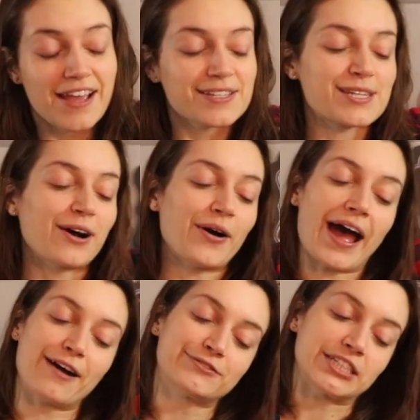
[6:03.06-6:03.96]
So
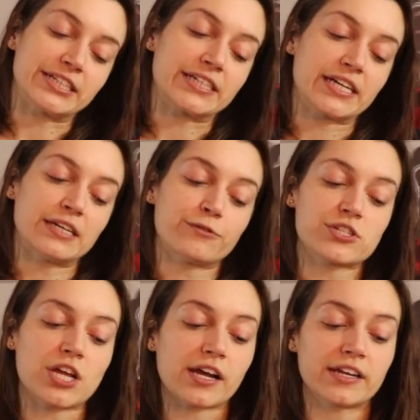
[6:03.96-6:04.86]
after, Kiefer's
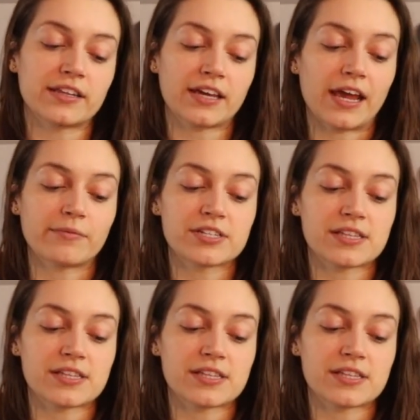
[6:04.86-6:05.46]
talking to the cameras